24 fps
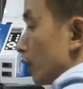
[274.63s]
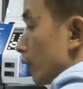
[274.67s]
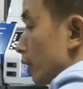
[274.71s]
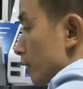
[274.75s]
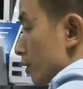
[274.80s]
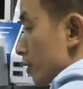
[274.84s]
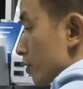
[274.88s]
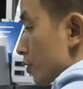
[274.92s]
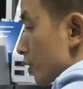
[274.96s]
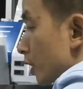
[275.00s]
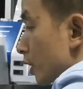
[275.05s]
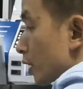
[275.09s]

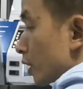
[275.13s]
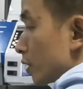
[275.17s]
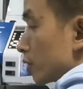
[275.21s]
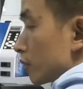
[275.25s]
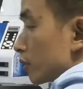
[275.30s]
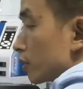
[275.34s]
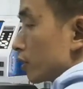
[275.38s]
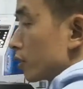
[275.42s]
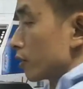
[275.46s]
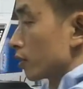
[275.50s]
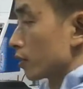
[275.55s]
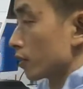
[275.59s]
And the second,
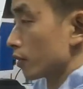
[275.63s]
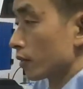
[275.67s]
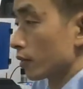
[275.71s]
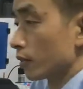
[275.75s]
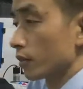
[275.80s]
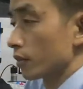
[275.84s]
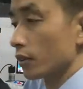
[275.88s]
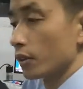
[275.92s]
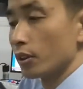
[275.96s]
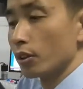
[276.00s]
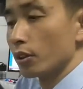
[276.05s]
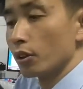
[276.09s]

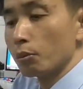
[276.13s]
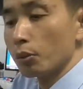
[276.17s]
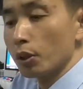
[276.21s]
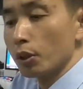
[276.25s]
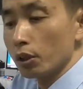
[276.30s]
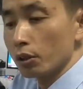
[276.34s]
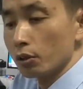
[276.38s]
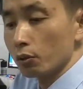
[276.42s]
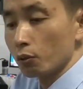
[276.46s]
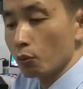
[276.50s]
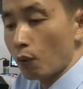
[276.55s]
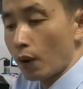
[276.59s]

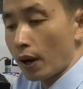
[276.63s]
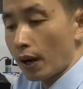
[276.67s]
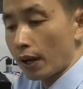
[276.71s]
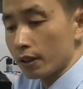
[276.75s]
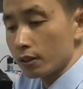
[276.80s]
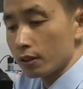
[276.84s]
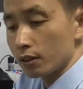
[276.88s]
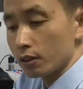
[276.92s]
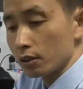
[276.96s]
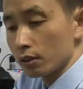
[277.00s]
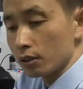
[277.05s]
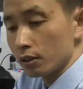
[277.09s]
normally the
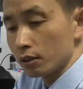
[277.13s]
white